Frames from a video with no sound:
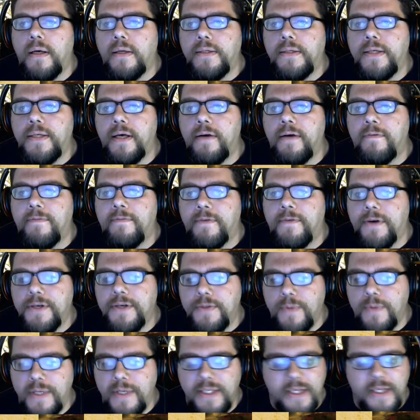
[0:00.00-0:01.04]
So the
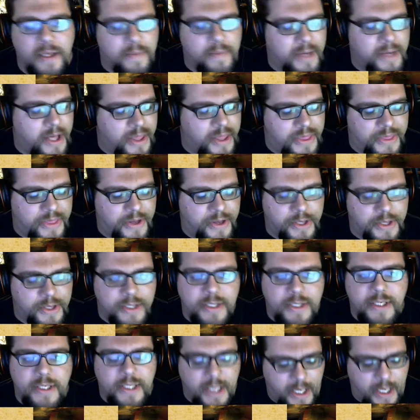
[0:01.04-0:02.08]
first one's going to be a
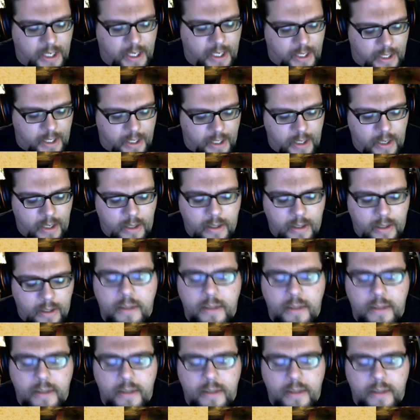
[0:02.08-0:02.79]
13.